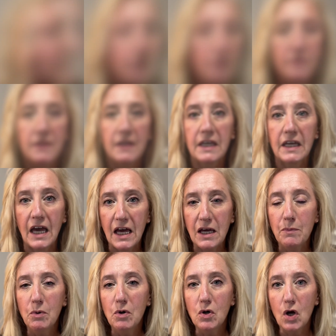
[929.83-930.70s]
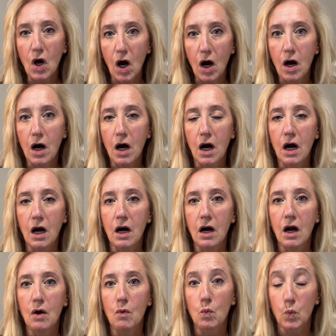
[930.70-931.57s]
The cable car
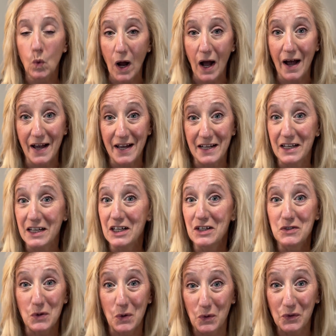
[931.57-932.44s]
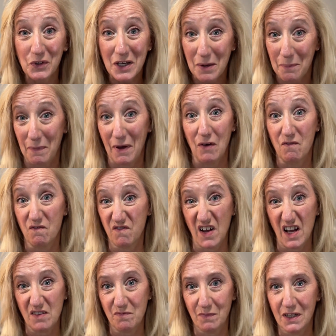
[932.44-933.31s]
ride is only about
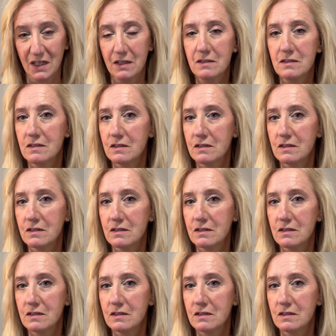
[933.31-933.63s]
5 minutes.